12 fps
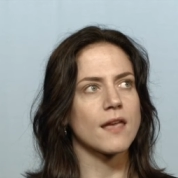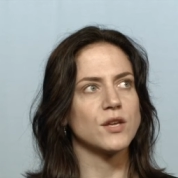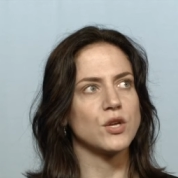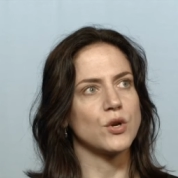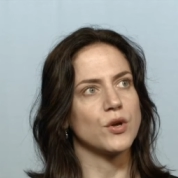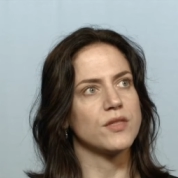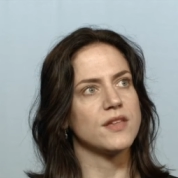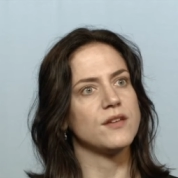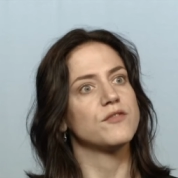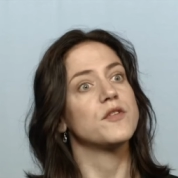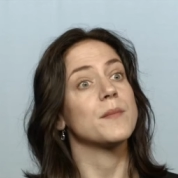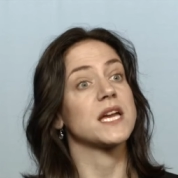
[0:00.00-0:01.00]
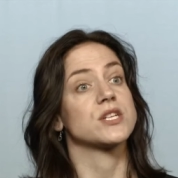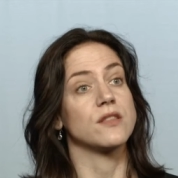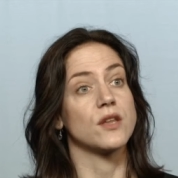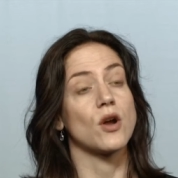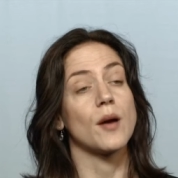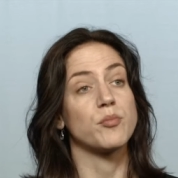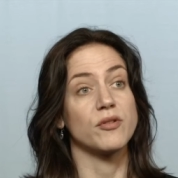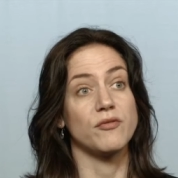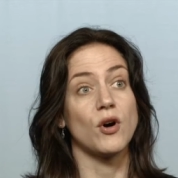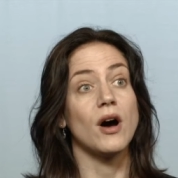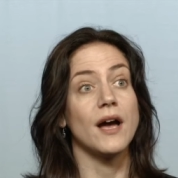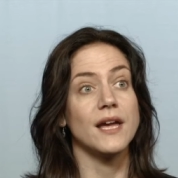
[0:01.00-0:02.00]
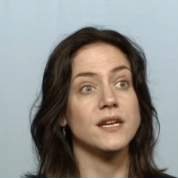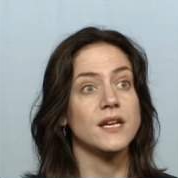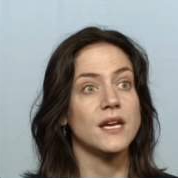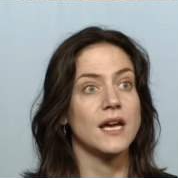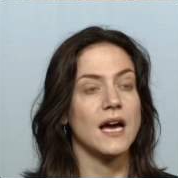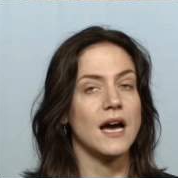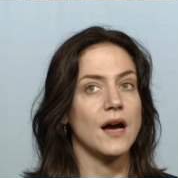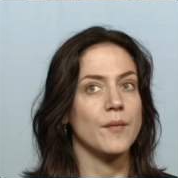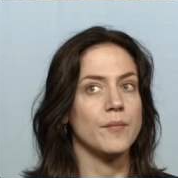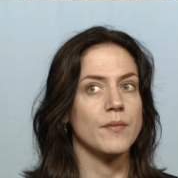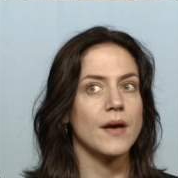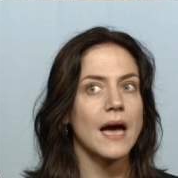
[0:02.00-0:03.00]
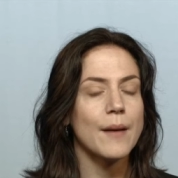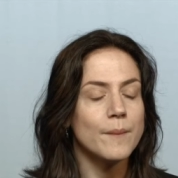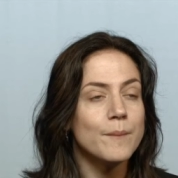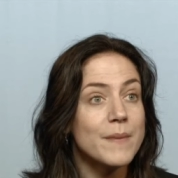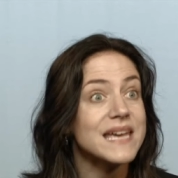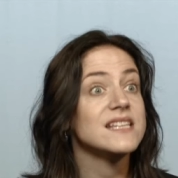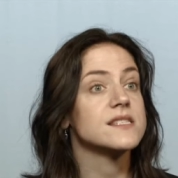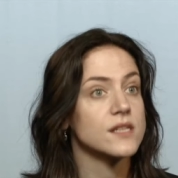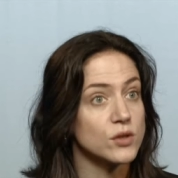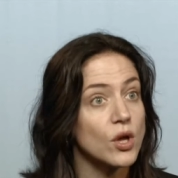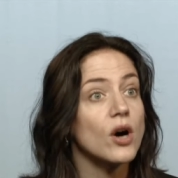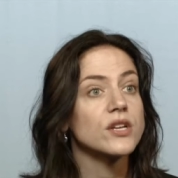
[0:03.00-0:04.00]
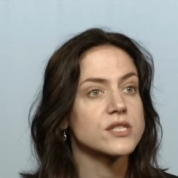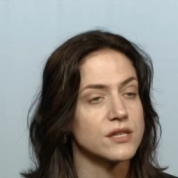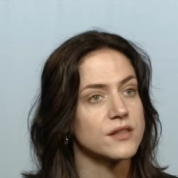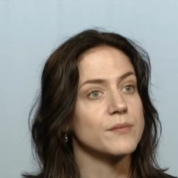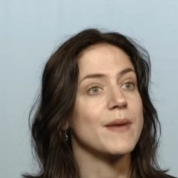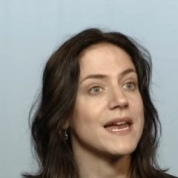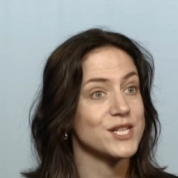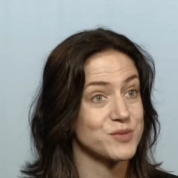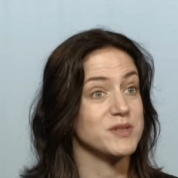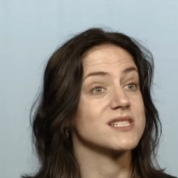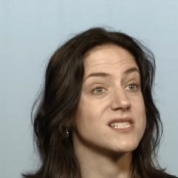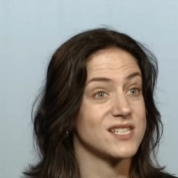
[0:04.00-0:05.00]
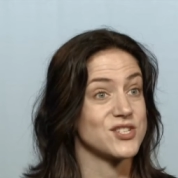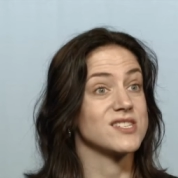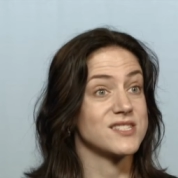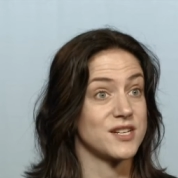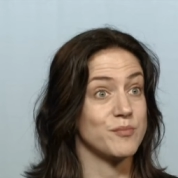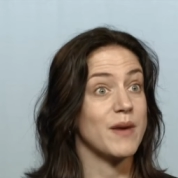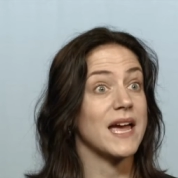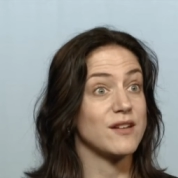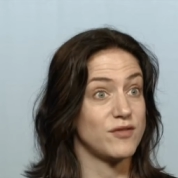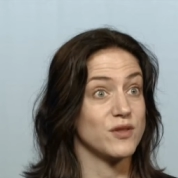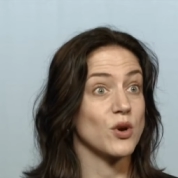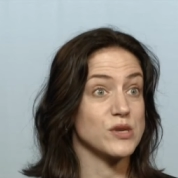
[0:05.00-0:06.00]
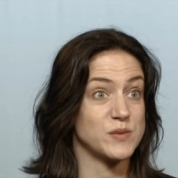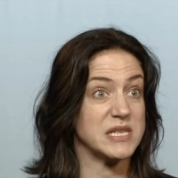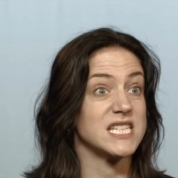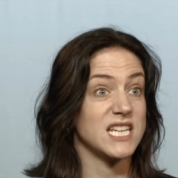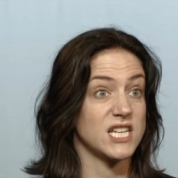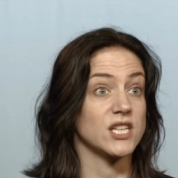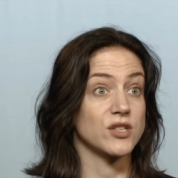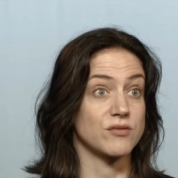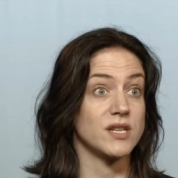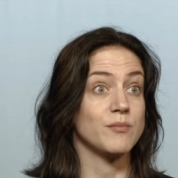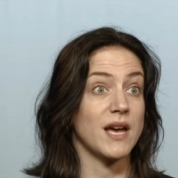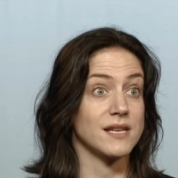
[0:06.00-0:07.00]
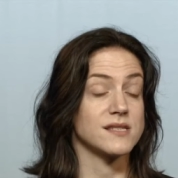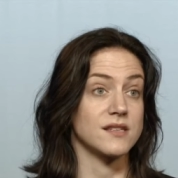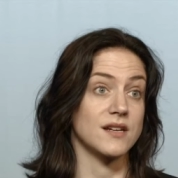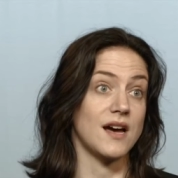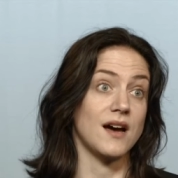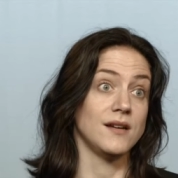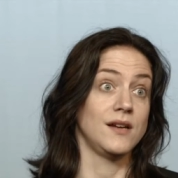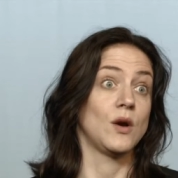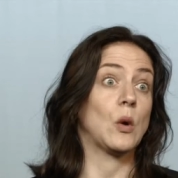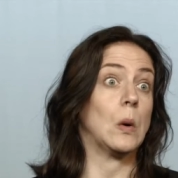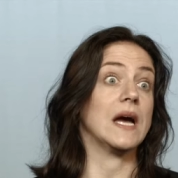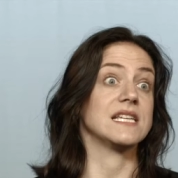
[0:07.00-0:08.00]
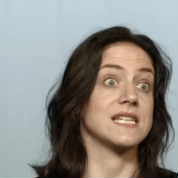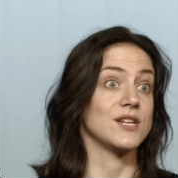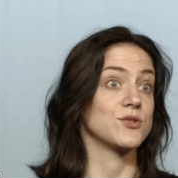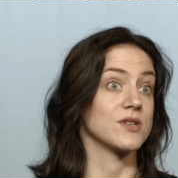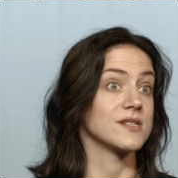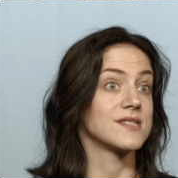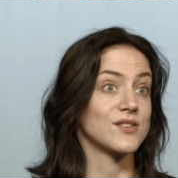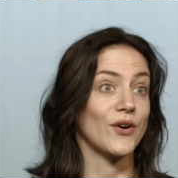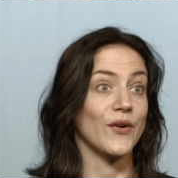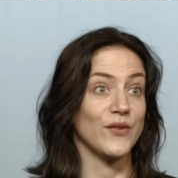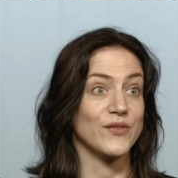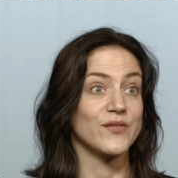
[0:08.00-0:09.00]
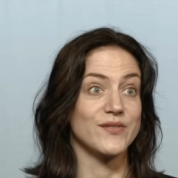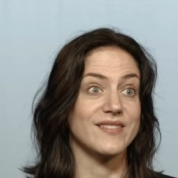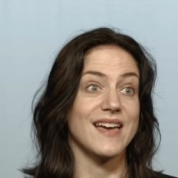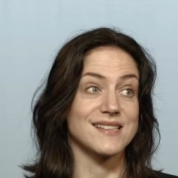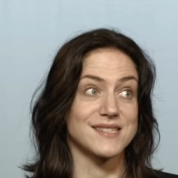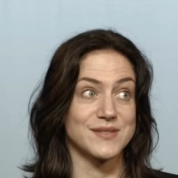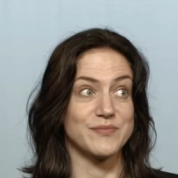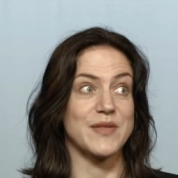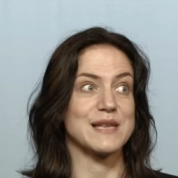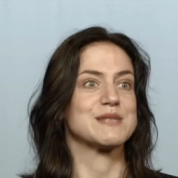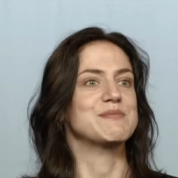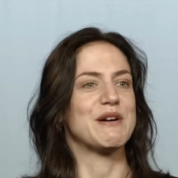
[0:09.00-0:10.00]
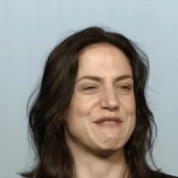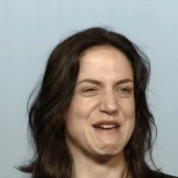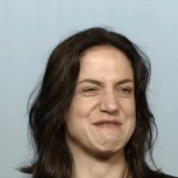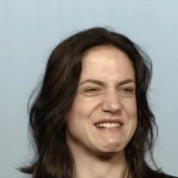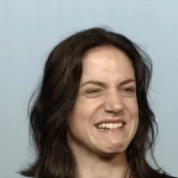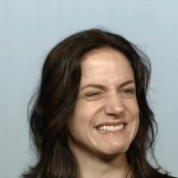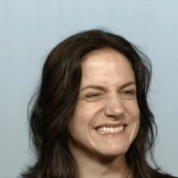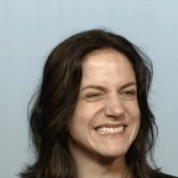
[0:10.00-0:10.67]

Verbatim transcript: you know, the information that I provide um, means a lot to the management decisions that are made for those particular inmates that are quite dangerous. So that's, that's my favourite.